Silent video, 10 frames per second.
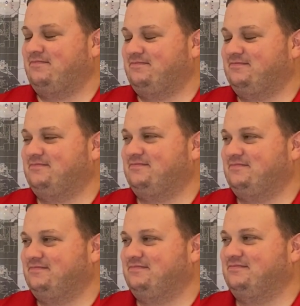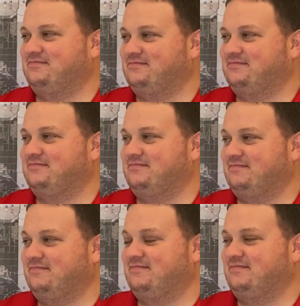
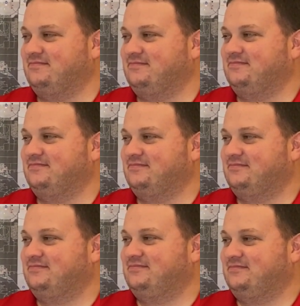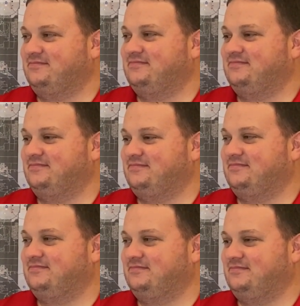
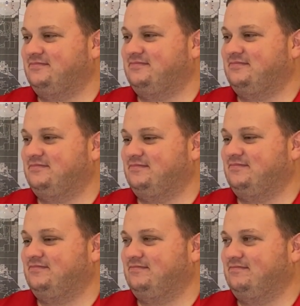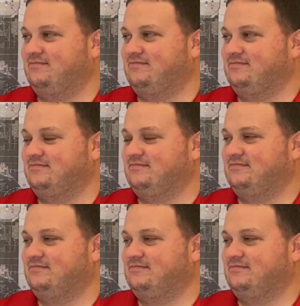[no speech]